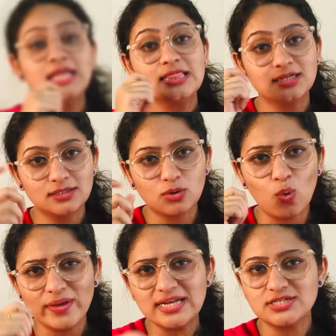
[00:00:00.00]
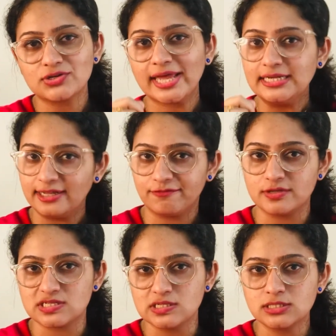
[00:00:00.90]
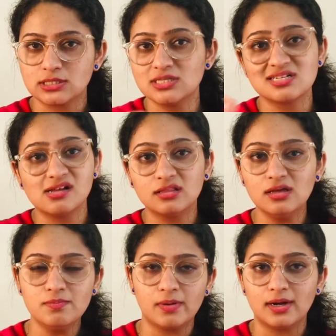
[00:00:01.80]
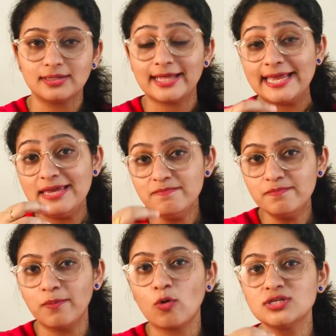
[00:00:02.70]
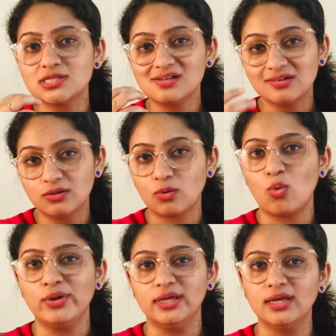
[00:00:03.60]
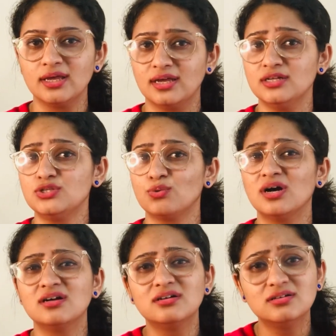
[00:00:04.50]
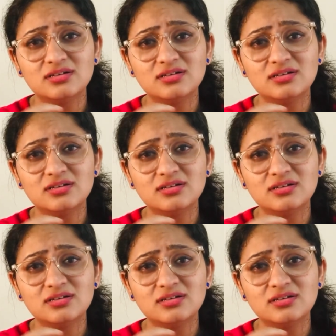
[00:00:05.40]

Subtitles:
The growing trade deficit is nothing but the imports are growing into a